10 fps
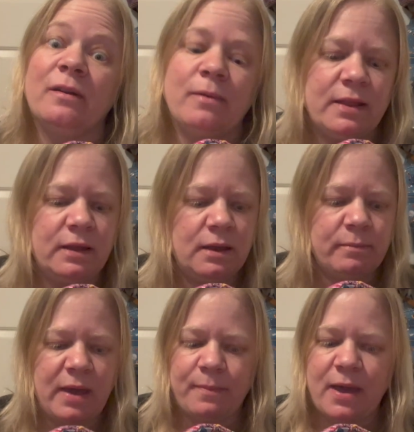Bradley
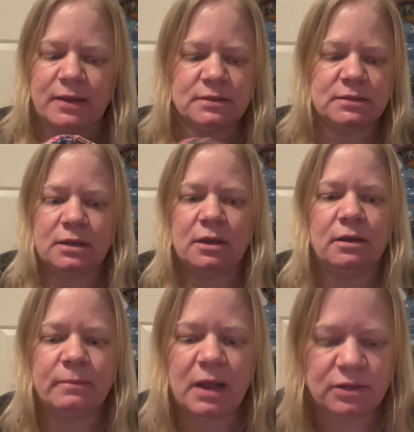backpacks.
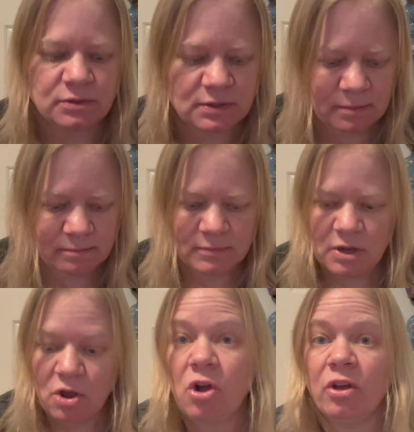I use them
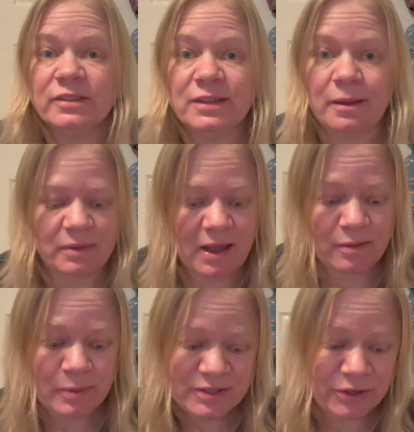all the time,
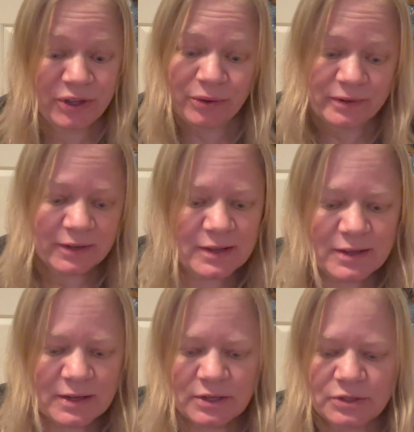and plus they're cute.
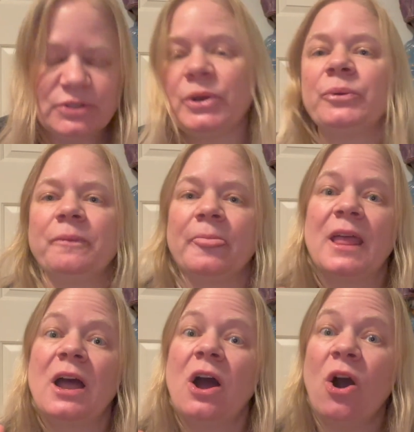So
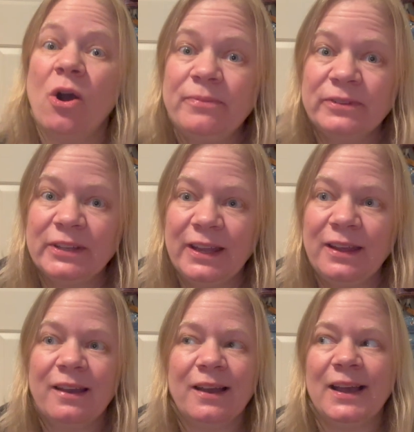
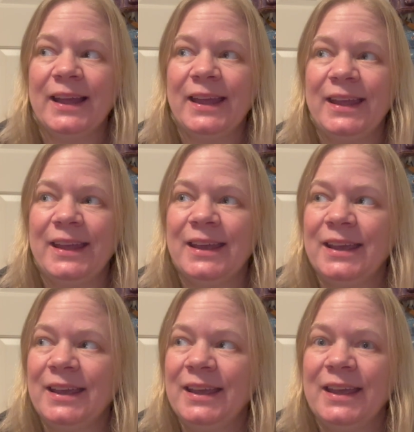hopefully I
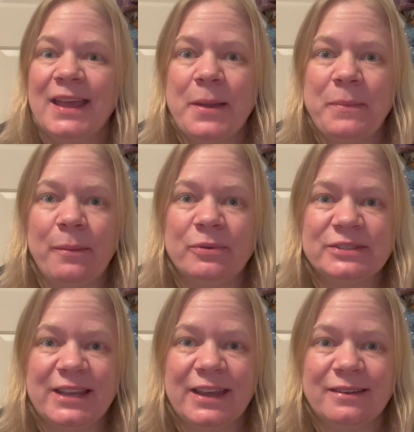am able
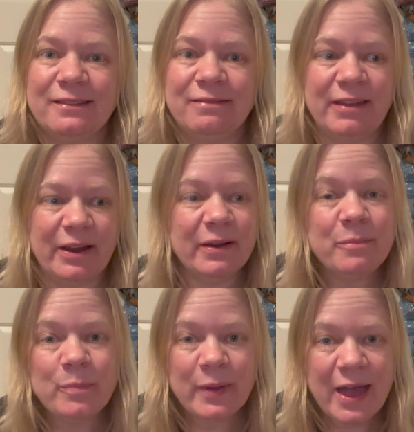to get there
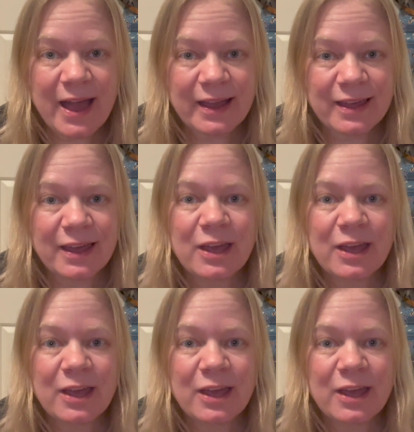and back